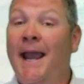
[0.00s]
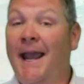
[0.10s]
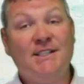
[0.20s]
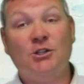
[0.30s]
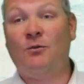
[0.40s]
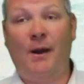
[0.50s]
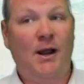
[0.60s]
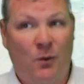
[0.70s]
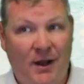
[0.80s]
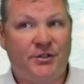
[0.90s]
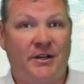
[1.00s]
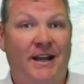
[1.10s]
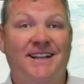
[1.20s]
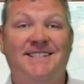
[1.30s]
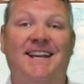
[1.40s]
It's a great
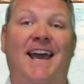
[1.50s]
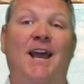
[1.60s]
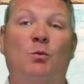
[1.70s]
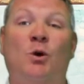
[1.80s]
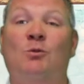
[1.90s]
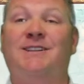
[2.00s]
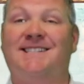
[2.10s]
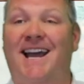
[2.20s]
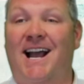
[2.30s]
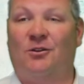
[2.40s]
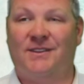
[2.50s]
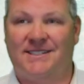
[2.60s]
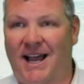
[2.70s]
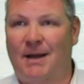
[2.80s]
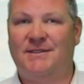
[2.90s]
question. And today we're going to tackle the
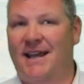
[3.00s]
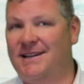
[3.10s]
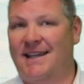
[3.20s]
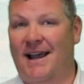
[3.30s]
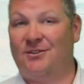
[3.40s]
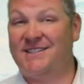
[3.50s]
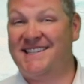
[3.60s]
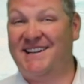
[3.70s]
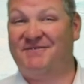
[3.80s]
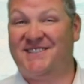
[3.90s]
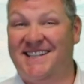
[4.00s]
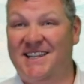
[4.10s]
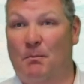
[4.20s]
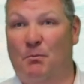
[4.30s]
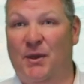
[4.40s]
top 10 towns that have
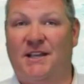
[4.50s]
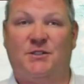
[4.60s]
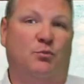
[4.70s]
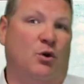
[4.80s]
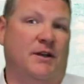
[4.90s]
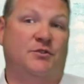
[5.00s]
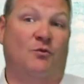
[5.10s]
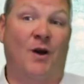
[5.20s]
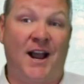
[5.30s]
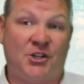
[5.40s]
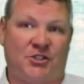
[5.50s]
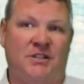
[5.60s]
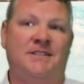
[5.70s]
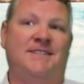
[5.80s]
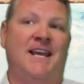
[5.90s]
seen the biggest price
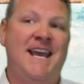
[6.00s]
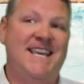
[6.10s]
corrections